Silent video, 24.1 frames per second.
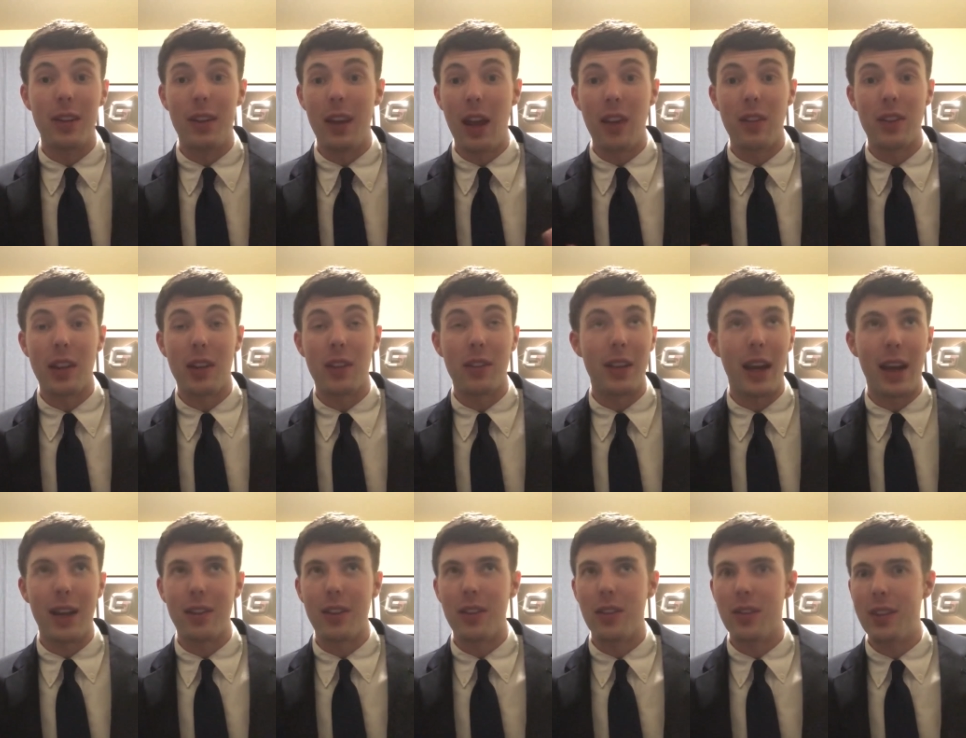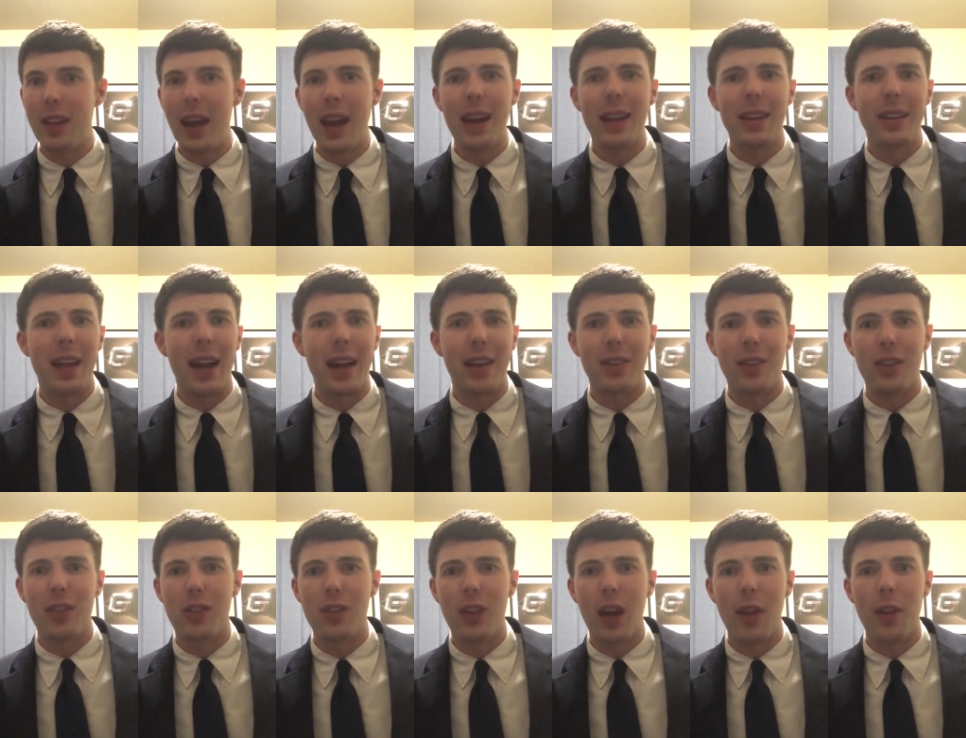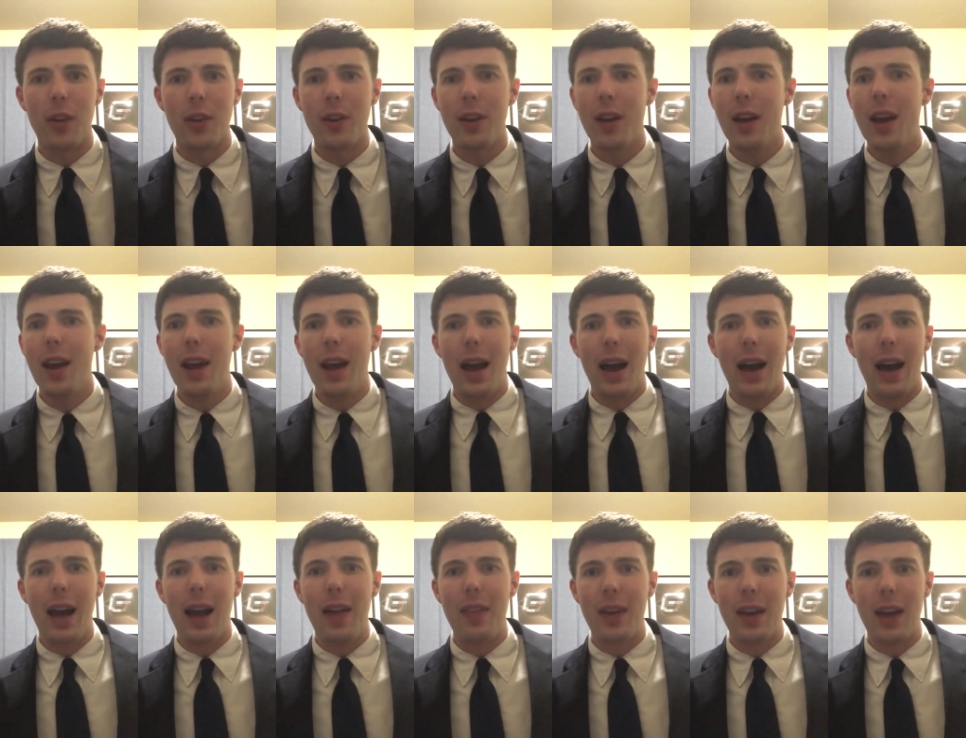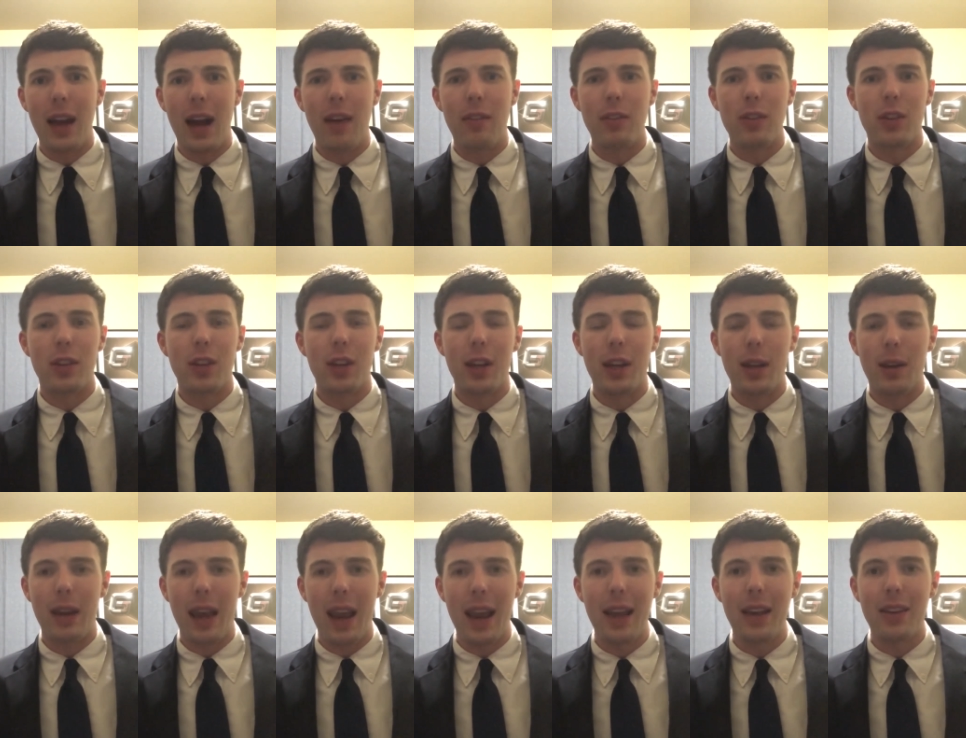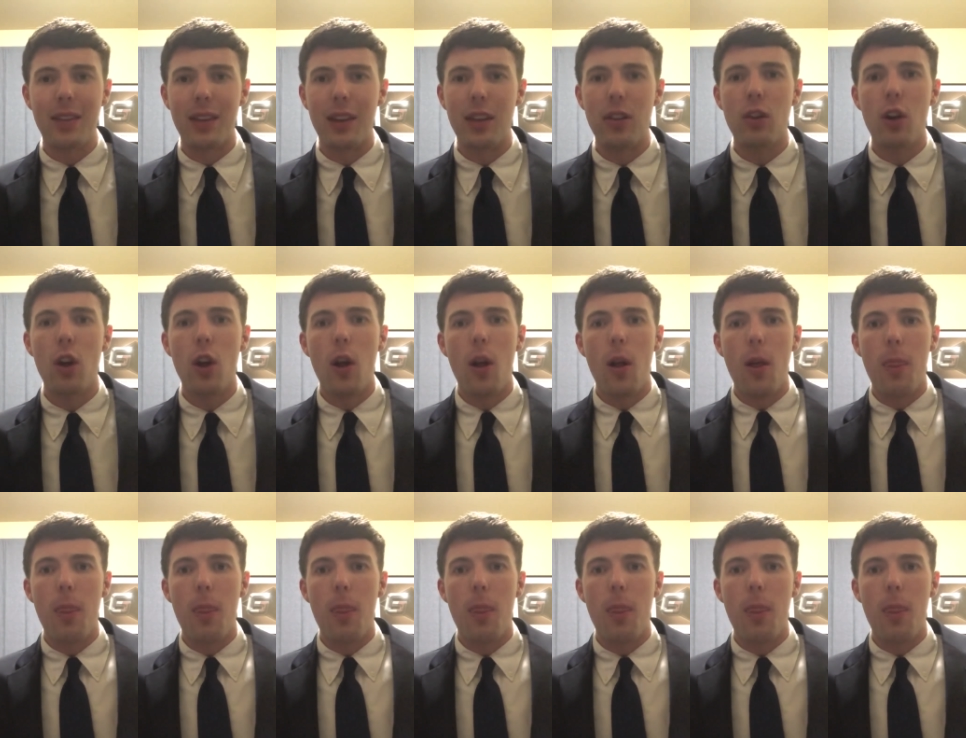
Texas State, Texas Southern, uh, and then obviously Kansas.